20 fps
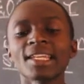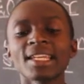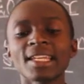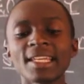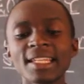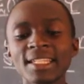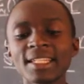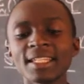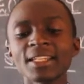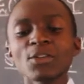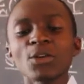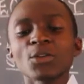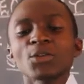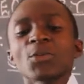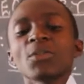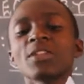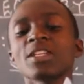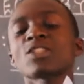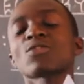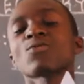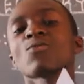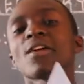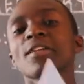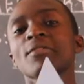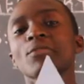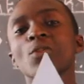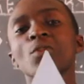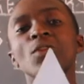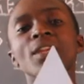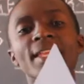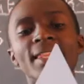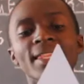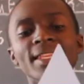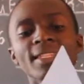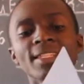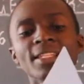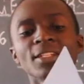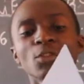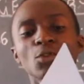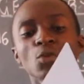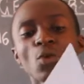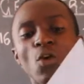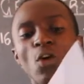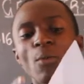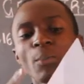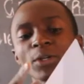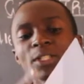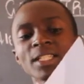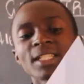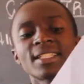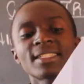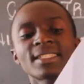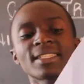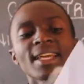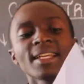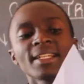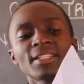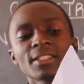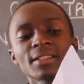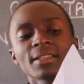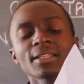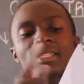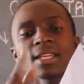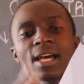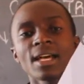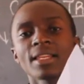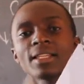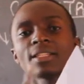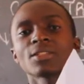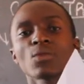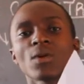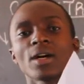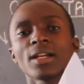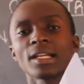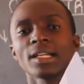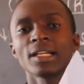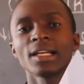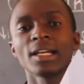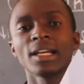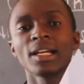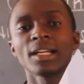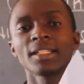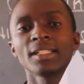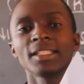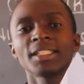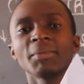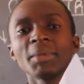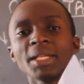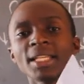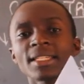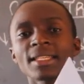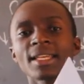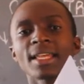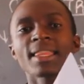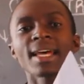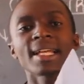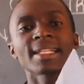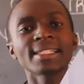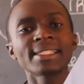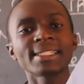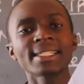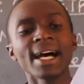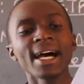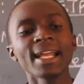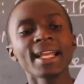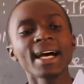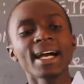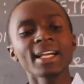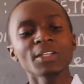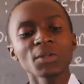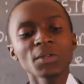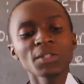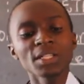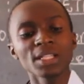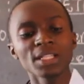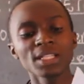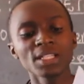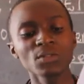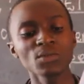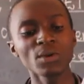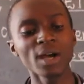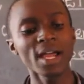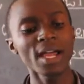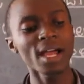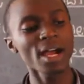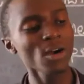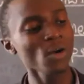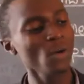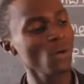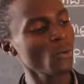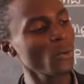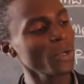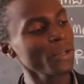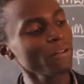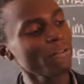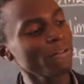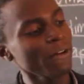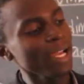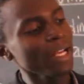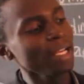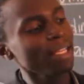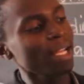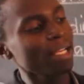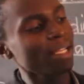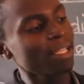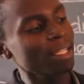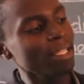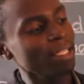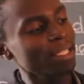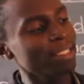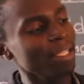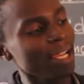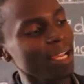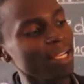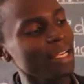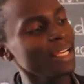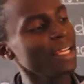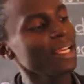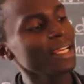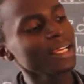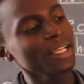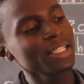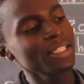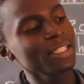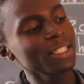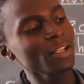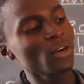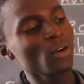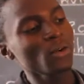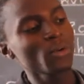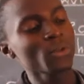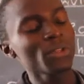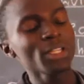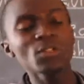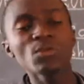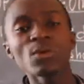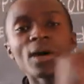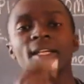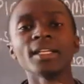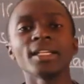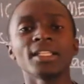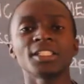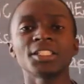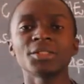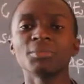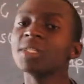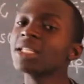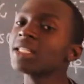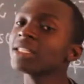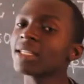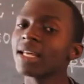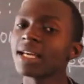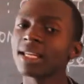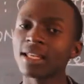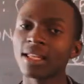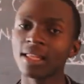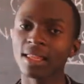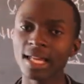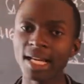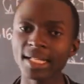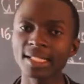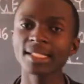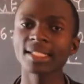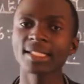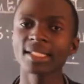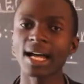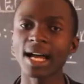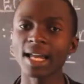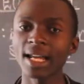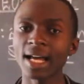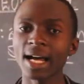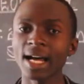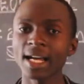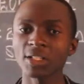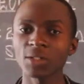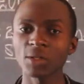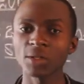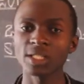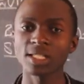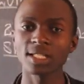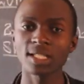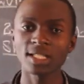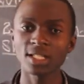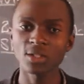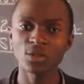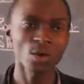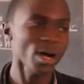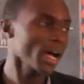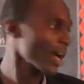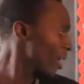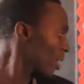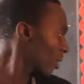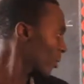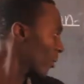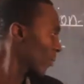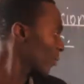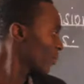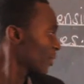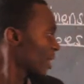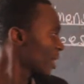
is equal to this one. Only these two opposite sides, this and this one. It means that is an isosceles triangle. When you find that this side is equal to this one, it means that that is an isosceles triangle.